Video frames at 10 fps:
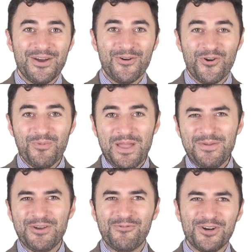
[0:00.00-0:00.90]
or
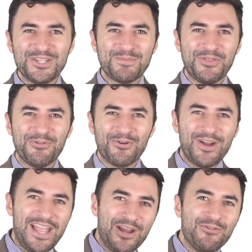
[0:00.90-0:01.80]
maybe it was, but there
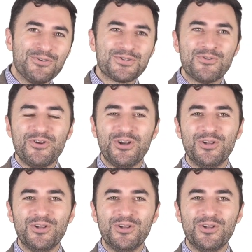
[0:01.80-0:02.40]
were arrows going